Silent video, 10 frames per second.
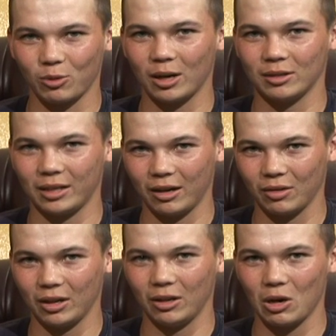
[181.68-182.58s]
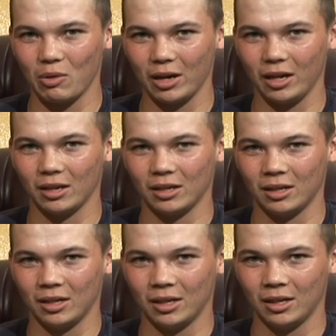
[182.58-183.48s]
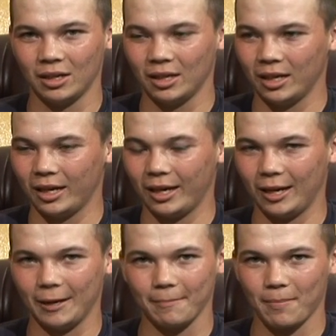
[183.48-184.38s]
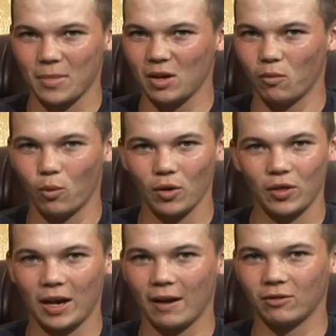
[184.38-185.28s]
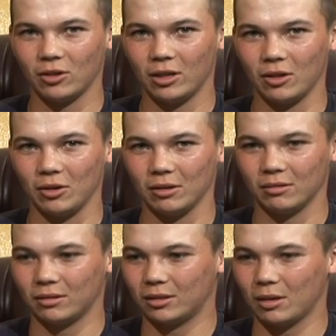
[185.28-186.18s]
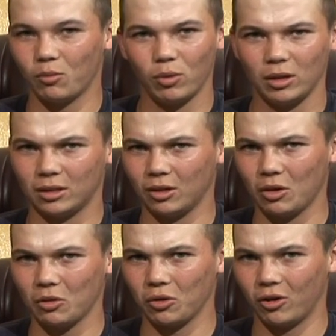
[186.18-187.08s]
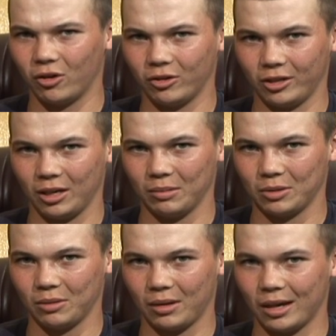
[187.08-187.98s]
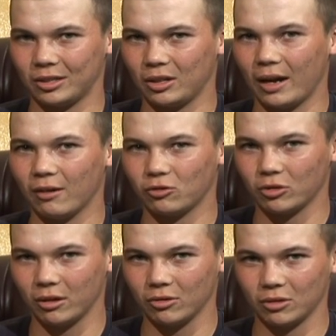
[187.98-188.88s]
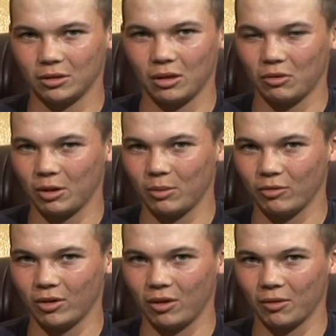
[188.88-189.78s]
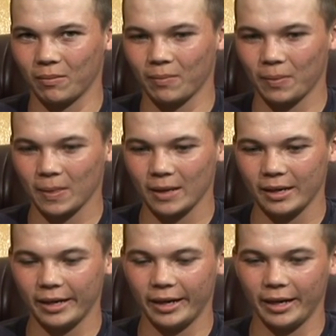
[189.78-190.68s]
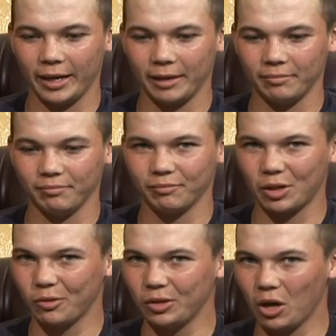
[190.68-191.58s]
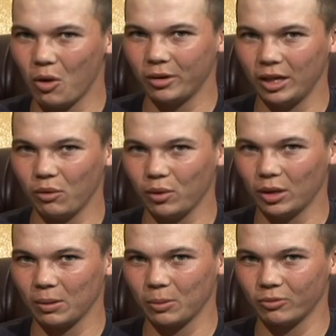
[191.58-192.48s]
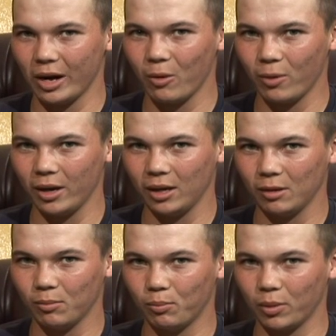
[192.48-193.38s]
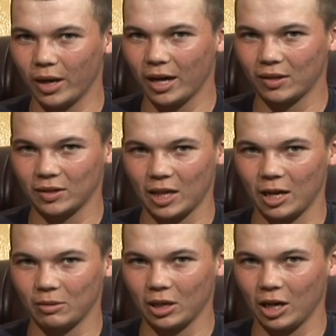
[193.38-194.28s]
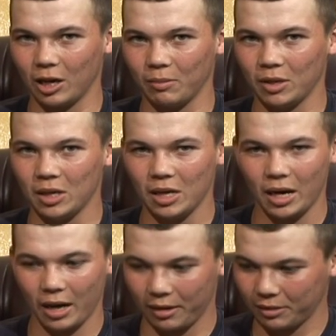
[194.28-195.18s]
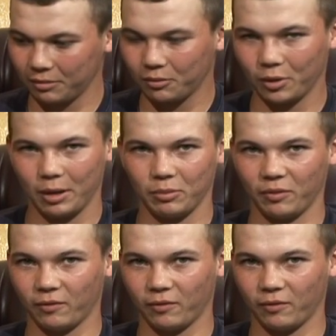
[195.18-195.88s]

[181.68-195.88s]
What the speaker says: while I was down there in '08, and one thing after another. We still go through our hard times. I still have struggles, don't get me wrong, and don't always deal with them the right way, but at the same time, I when I'm